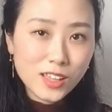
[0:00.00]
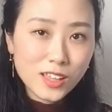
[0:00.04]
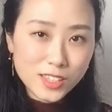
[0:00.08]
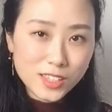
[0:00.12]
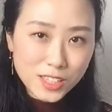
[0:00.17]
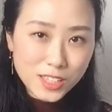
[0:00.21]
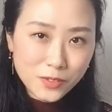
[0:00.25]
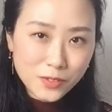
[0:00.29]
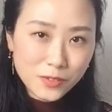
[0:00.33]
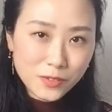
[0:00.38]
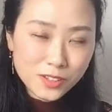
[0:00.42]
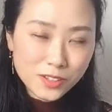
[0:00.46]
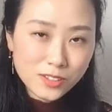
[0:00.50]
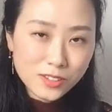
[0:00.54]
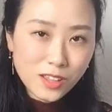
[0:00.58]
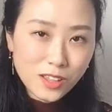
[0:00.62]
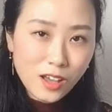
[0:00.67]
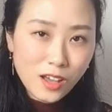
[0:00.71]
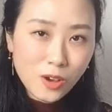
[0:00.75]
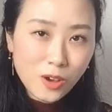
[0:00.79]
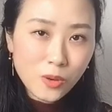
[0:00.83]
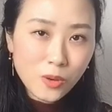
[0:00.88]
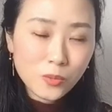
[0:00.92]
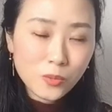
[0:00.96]
Even
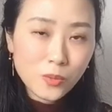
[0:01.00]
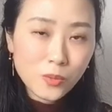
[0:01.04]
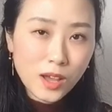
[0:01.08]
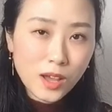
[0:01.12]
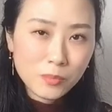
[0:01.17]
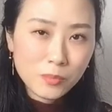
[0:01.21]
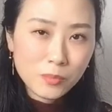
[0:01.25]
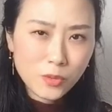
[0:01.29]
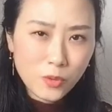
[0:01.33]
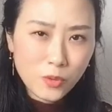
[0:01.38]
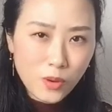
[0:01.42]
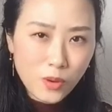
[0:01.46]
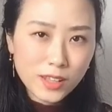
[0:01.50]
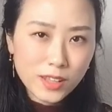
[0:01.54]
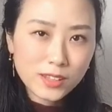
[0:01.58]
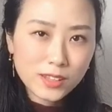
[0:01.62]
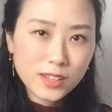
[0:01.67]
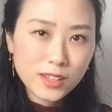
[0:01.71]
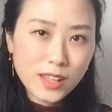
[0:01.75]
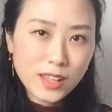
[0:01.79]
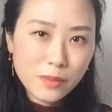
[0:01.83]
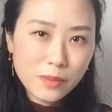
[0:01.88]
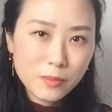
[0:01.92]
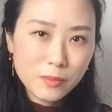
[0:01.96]
now, when I'm quite
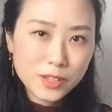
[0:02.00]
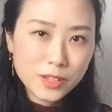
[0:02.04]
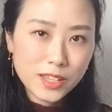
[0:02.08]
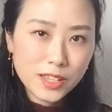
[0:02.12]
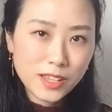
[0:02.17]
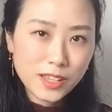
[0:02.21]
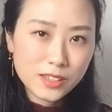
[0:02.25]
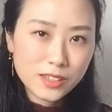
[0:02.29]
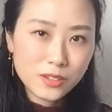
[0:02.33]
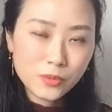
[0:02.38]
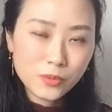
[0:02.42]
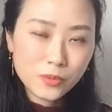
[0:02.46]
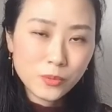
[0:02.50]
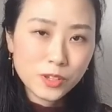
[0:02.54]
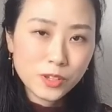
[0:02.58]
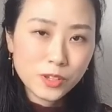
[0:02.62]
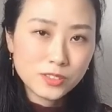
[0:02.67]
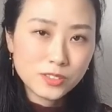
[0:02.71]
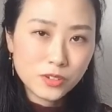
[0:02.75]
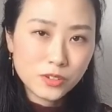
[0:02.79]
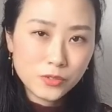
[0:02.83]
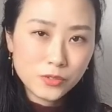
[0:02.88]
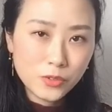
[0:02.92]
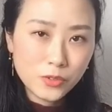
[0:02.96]
limited with
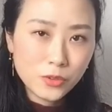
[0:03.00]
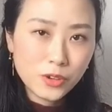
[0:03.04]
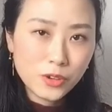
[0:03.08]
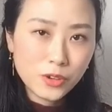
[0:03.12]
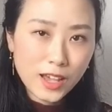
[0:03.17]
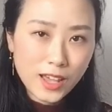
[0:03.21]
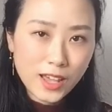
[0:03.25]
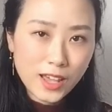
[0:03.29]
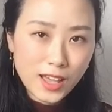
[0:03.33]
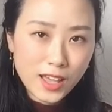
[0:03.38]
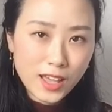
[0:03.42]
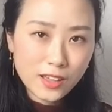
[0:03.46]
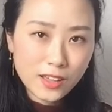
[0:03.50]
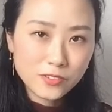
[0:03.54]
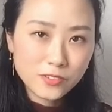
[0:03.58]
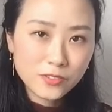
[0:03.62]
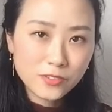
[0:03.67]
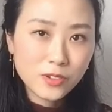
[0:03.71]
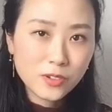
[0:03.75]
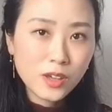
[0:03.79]
the food I have